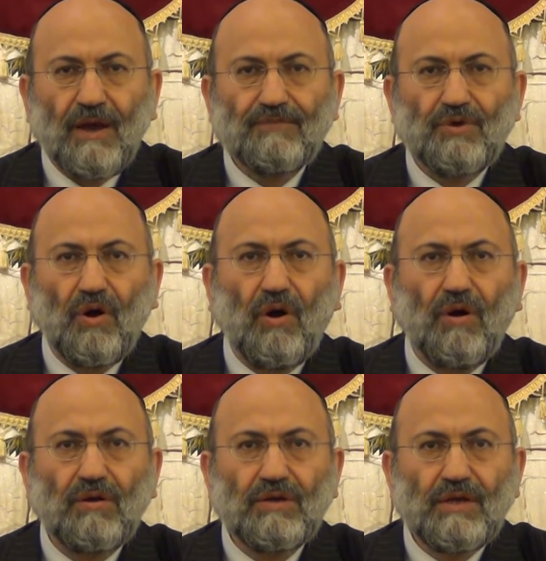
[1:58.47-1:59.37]
After
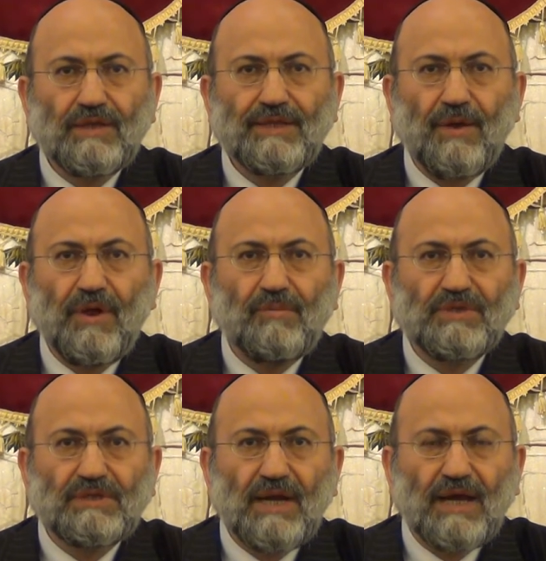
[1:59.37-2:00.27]
all, they were in
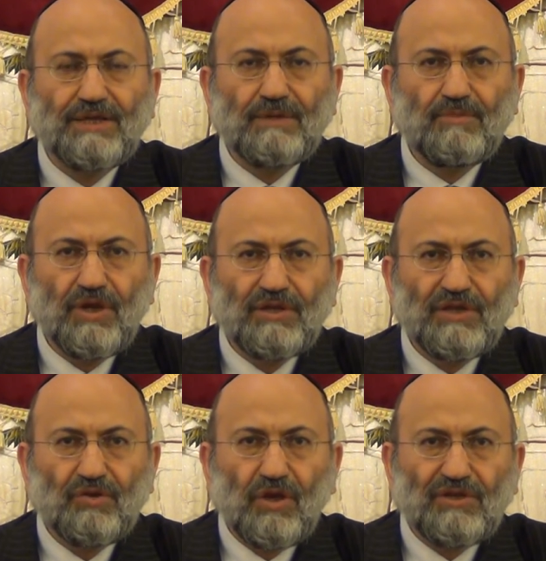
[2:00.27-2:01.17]
Mitzrayim,
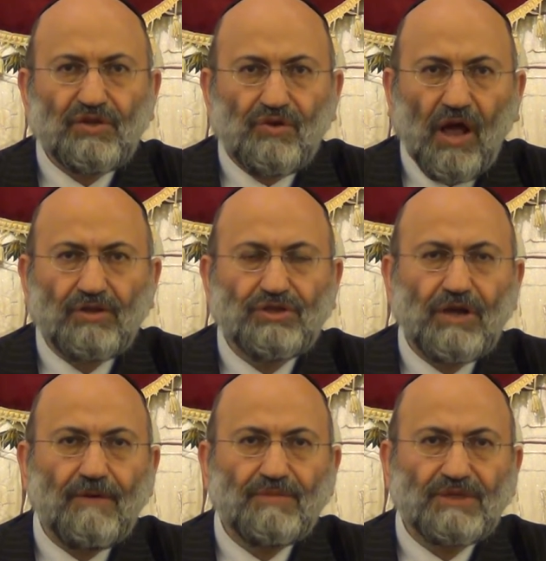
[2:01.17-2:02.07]
they got the culture
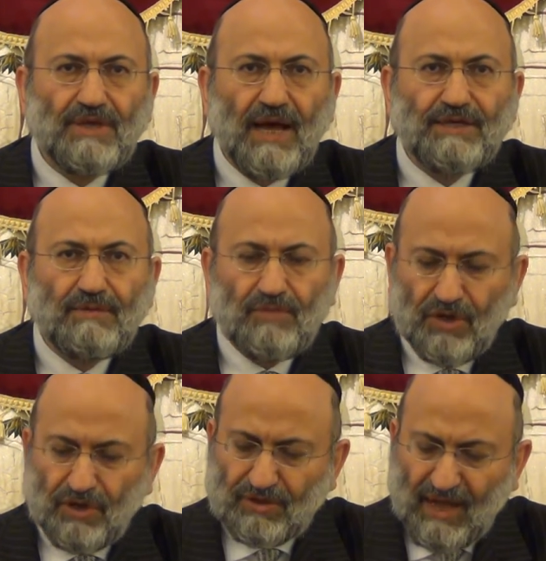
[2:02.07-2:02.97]
of Mitzrayim,
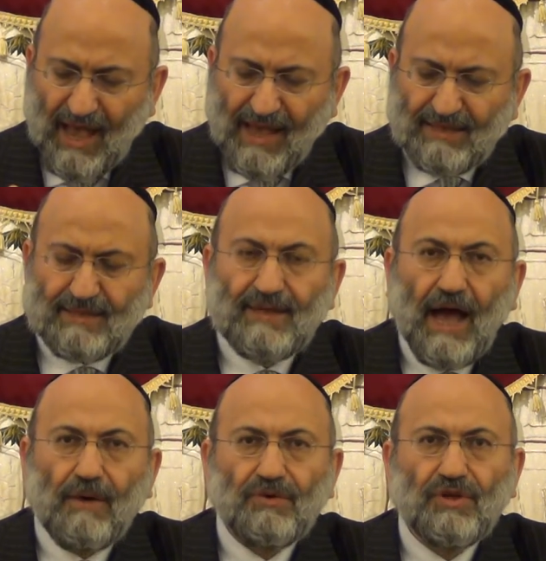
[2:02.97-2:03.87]
the idol
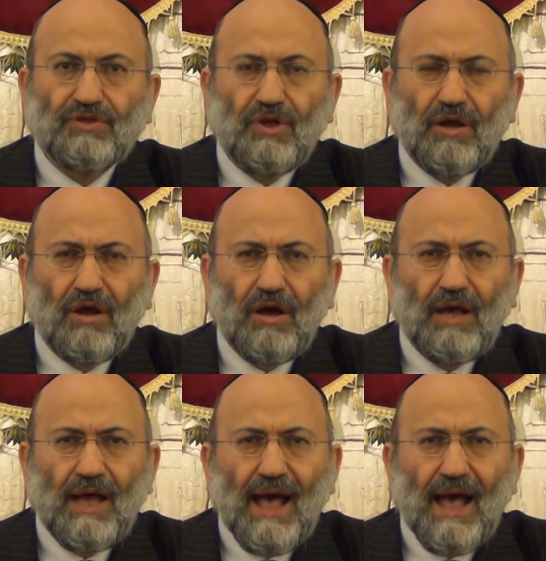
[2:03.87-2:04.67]
Avodah Zarah,